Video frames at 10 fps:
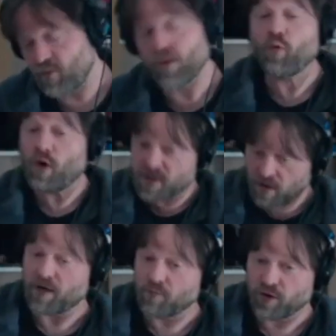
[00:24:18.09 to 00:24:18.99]
It was a
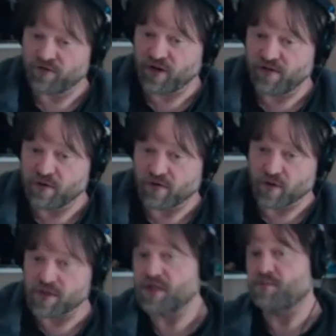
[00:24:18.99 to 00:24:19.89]
lot more than 5
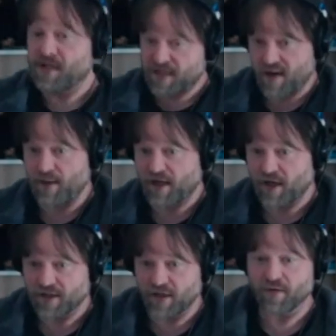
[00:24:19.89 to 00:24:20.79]
universities by the time I
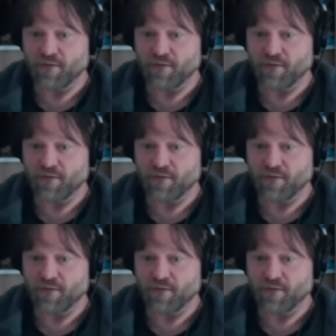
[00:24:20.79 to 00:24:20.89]
got there,